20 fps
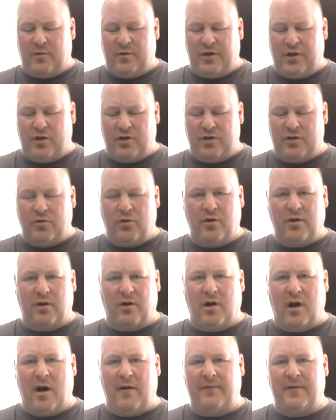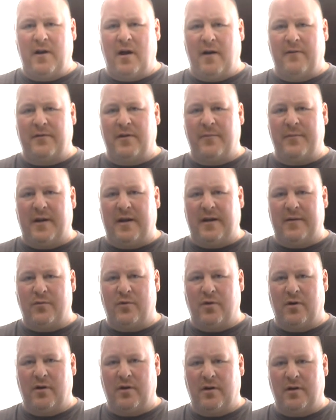where you couldn't order coffee off them
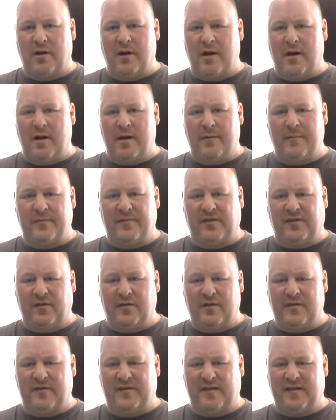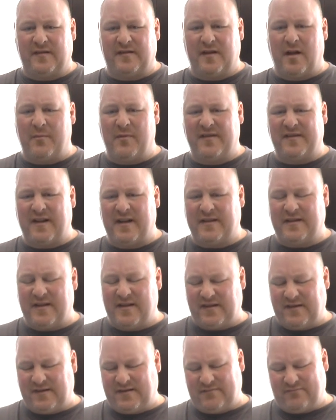anymore. So it's almost like
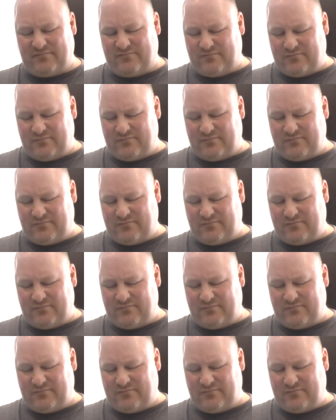this.